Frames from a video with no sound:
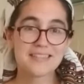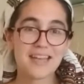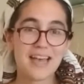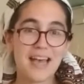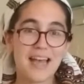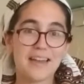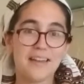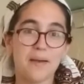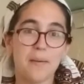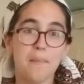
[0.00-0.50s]

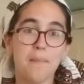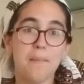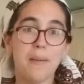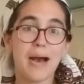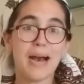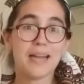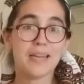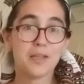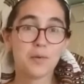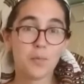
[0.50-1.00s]
and a
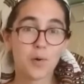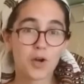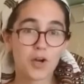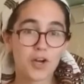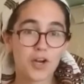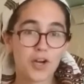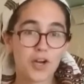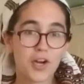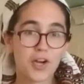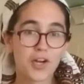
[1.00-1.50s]
body
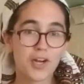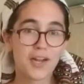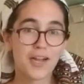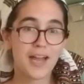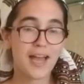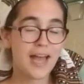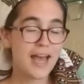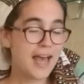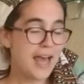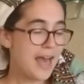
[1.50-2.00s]
worker.
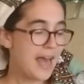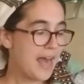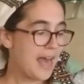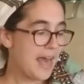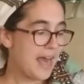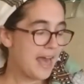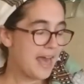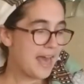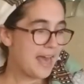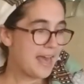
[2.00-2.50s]

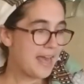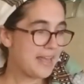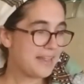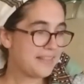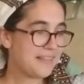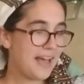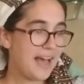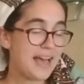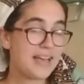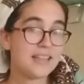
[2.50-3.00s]

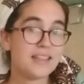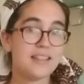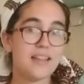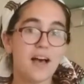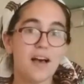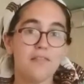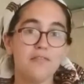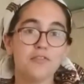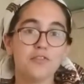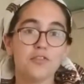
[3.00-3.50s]
And I
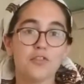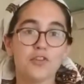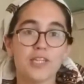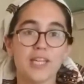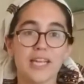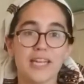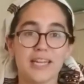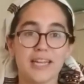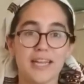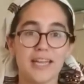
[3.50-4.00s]
love
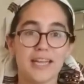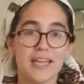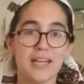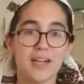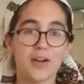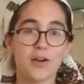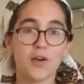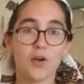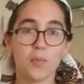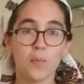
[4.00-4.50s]
creating
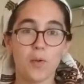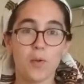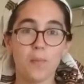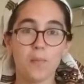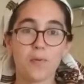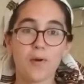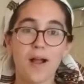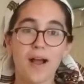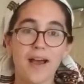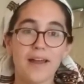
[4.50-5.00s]
herbal
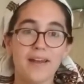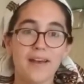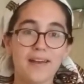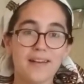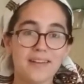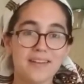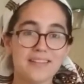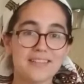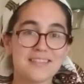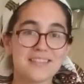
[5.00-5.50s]

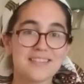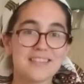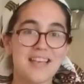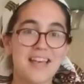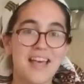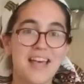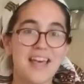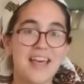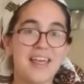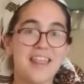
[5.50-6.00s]
products
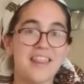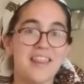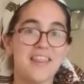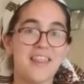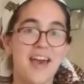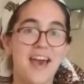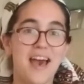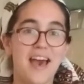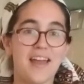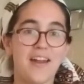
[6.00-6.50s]

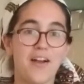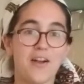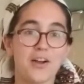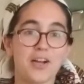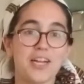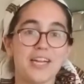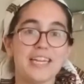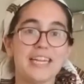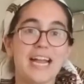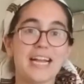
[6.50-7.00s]
that are
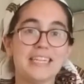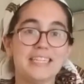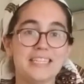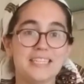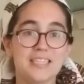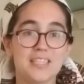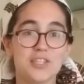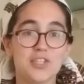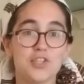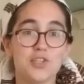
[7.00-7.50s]
connected
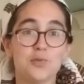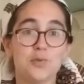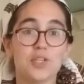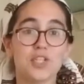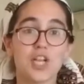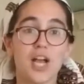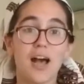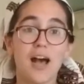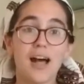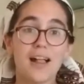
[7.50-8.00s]
to Jewish
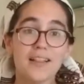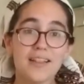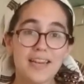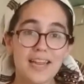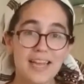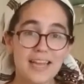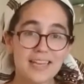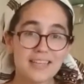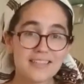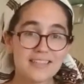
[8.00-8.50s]

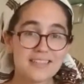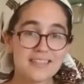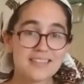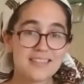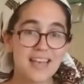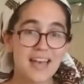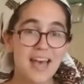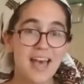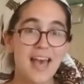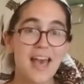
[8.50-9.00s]
holidays
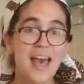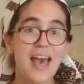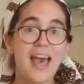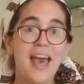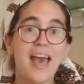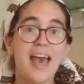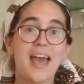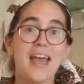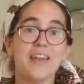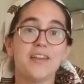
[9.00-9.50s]

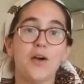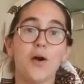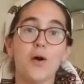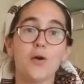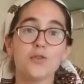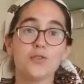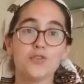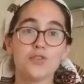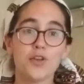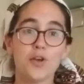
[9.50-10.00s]
and
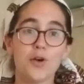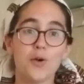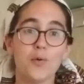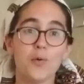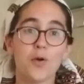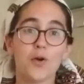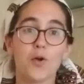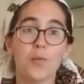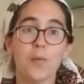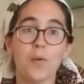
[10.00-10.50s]
also
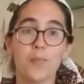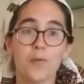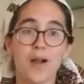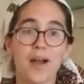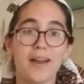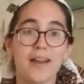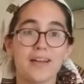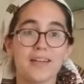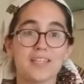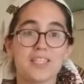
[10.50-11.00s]
herbal
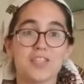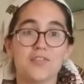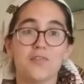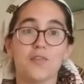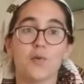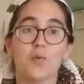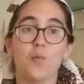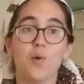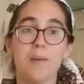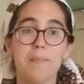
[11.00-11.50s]
products
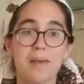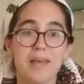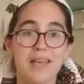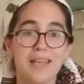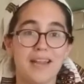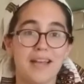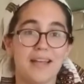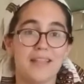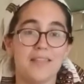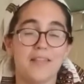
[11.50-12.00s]
for
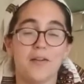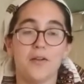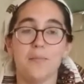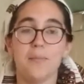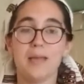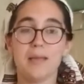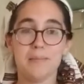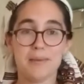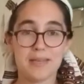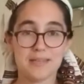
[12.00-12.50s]
women and their
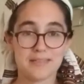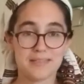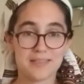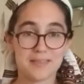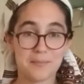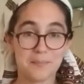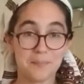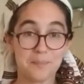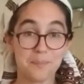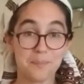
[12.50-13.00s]
babies.